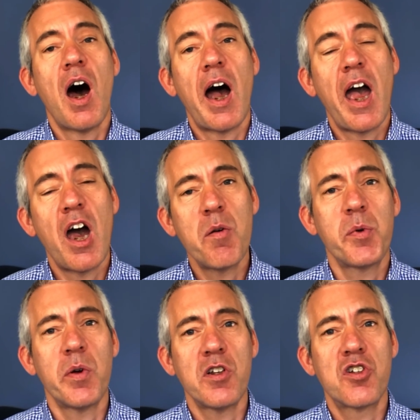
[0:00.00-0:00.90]
I
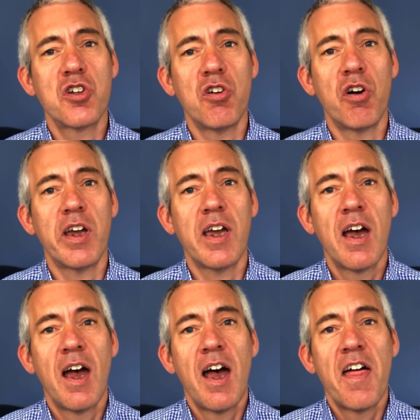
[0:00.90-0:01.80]
hope you enjoy
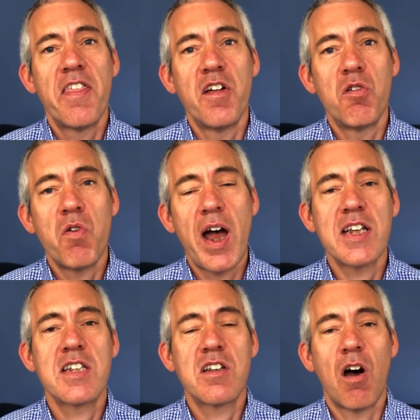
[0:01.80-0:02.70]
the
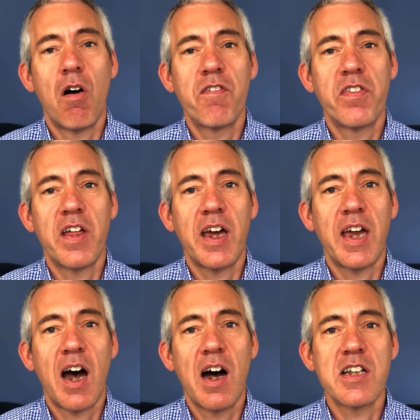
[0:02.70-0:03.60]
rest of
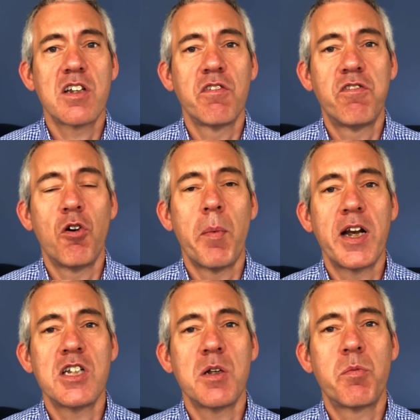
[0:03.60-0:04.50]
the ITIL 4
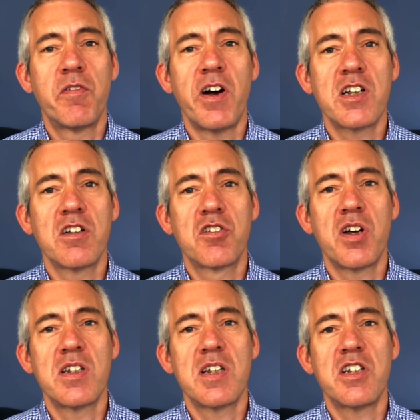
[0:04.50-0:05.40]
Managing Professional
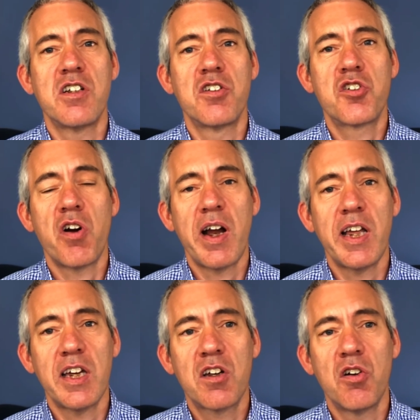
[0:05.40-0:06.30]
Transition
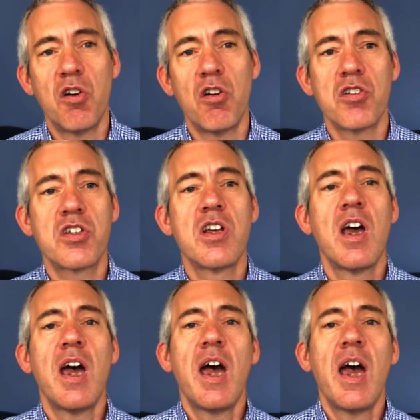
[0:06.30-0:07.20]
training course.
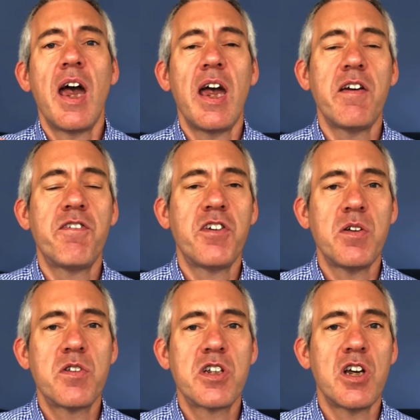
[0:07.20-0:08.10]
If
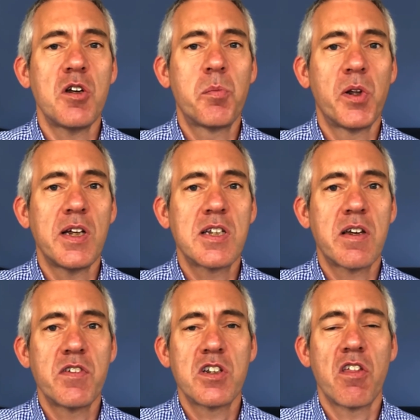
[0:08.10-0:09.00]
you do, please
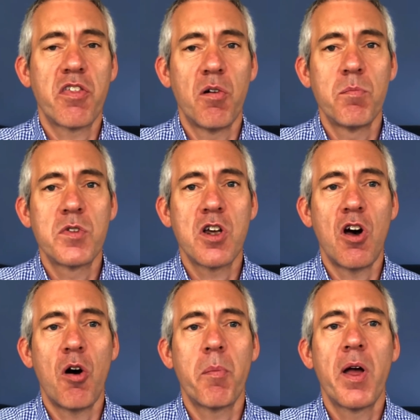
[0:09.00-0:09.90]
give us a thumbs
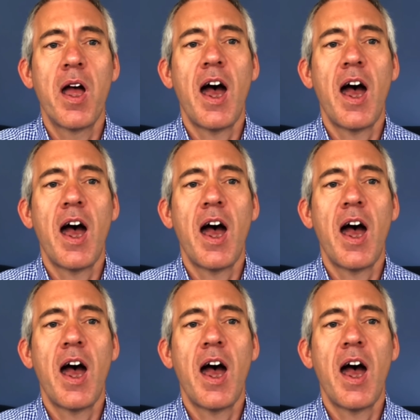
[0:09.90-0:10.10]
up.